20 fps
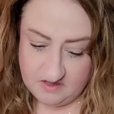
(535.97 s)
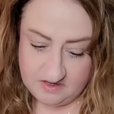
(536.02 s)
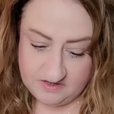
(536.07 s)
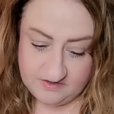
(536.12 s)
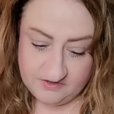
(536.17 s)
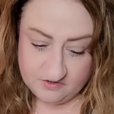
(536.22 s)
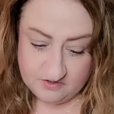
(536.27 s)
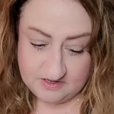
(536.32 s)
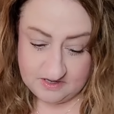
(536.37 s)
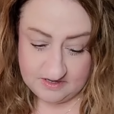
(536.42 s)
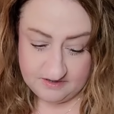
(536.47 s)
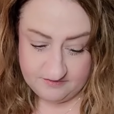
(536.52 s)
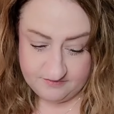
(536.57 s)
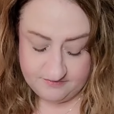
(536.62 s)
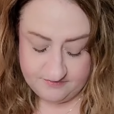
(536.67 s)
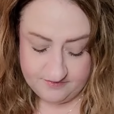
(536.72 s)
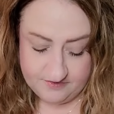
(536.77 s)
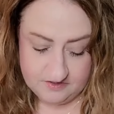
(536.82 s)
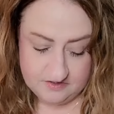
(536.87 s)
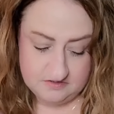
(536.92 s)
in your
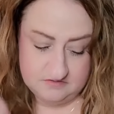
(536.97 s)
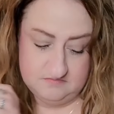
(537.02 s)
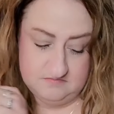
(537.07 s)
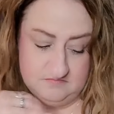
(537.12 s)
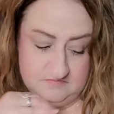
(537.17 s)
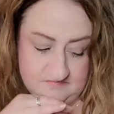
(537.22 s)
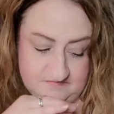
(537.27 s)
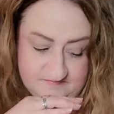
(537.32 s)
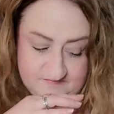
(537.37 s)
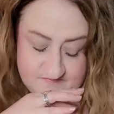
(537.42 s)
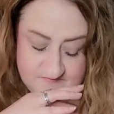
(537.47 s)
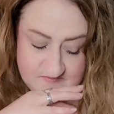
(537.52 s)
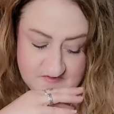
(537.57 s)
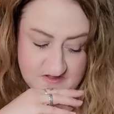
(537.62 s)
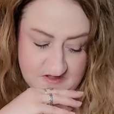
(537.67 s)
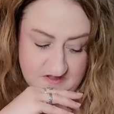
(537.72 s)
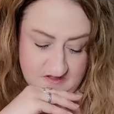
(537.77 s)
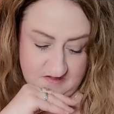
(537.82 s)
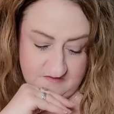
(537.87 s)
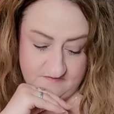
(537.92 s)
life.
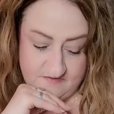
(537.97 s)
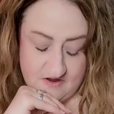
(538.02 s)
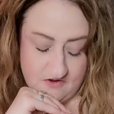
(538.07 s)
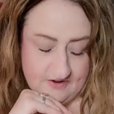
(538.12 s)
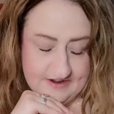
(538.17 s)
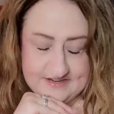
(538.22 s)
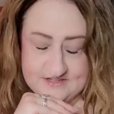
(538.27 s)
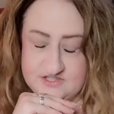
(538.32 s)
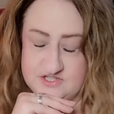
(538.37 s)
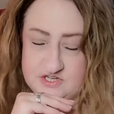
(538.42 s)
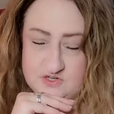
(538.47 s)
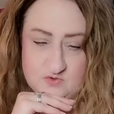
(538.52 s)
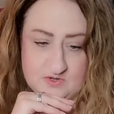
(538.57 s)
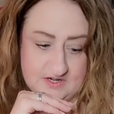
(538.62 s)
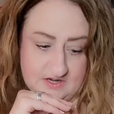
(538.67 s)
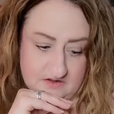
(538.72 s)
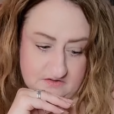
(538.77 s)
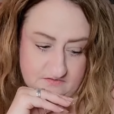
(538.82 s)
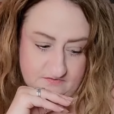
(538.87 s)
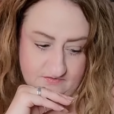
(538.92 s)
Very
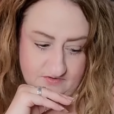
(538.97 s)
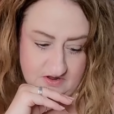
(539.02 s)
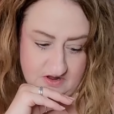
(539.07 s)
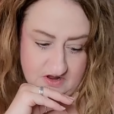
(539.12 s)
intuitive.